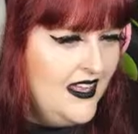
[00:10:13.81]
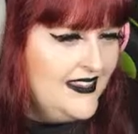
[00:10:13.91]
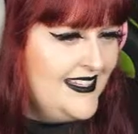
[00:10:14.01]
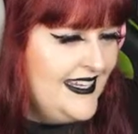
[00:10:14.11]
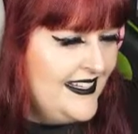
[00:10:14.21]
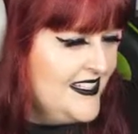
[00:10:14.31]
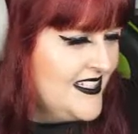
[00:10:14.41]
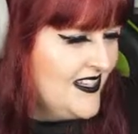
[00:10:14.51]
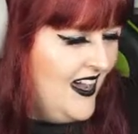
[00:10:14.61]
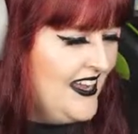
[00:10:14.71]
The
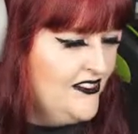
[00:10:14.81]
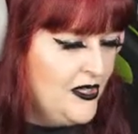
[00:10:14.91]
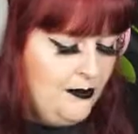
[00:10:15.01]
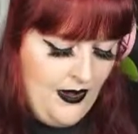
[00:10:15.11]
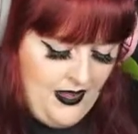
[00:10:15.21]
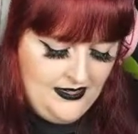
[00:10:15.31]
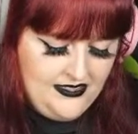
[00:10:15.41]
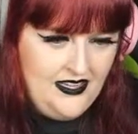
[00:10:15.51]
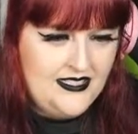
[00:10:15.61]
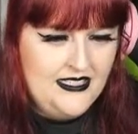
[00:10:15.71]
inside of the barn
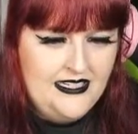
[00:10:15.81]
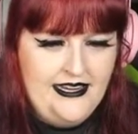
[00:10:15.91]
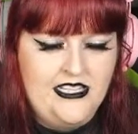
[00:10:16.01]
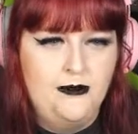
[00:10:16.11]
doesn't need